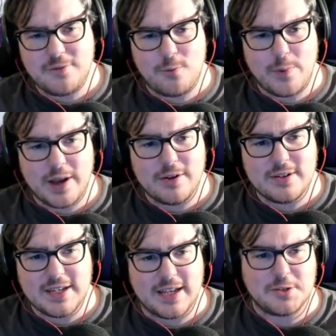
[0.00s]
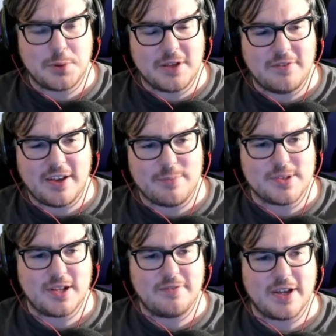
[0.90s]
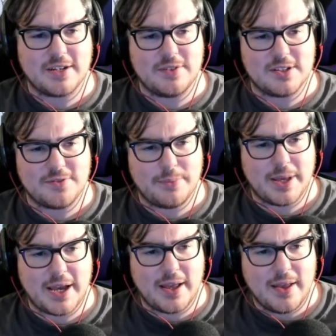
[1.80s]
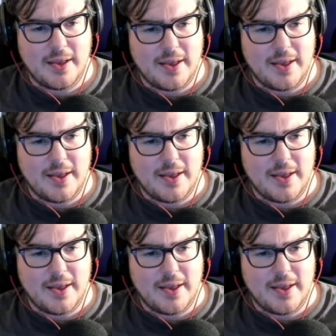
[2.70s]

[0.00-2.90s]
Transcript: of weird to get 25% effectiveness from that.